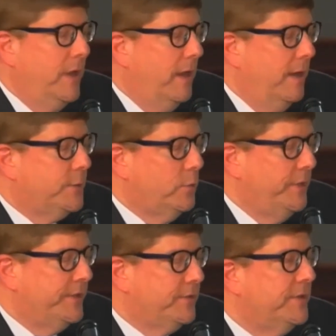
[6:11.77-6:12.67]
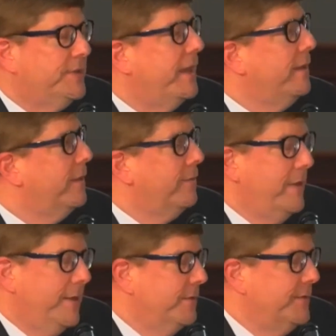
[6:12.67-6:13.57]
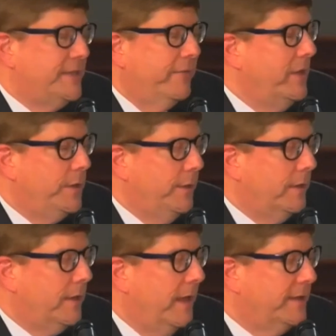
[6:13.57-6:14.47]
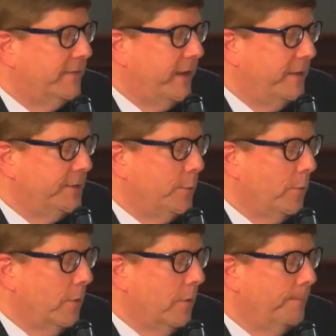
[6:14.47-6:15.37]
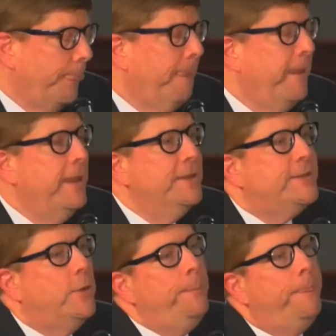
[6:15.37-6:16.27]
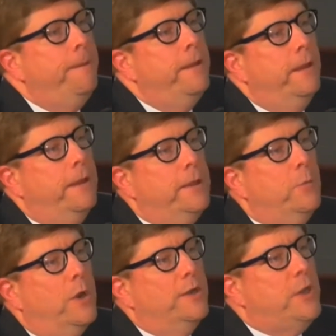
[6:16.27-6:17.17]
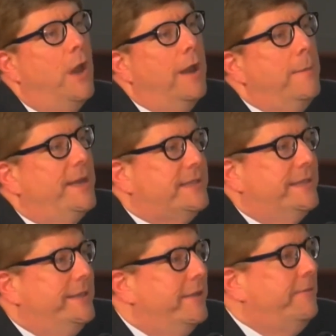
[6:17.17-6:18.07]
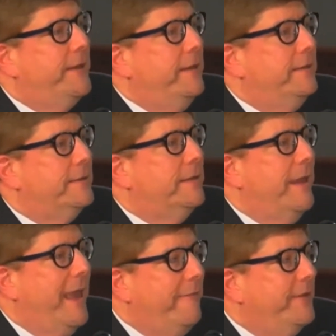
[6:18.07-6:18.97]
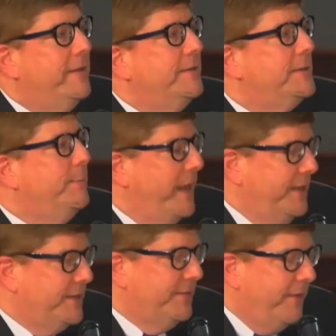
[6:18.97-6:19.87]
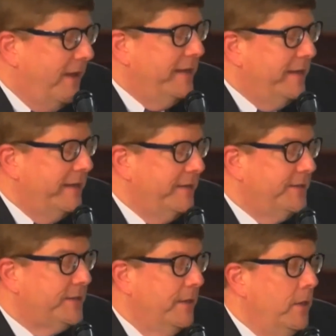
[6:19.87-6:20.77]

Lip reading: school districts out of the 371 that are classified as rural. So you want to talk about significant evidence-based findings.